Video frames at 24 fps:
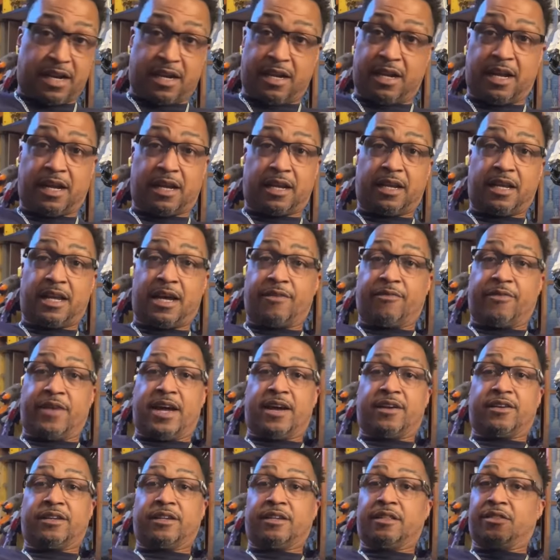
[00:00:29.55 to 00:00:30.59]
luckily I
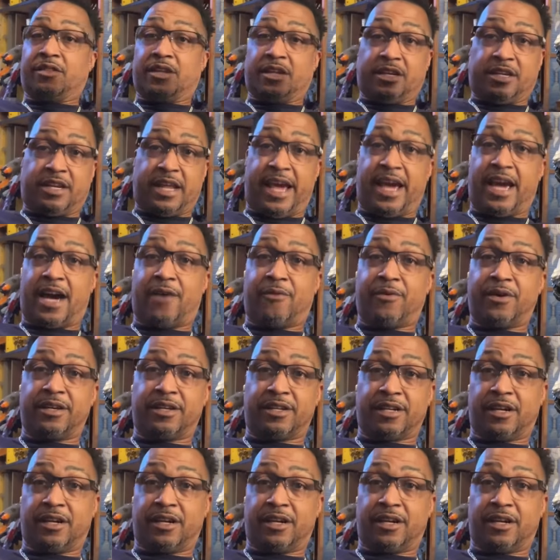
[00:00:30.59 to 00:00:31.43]
found it the day I went to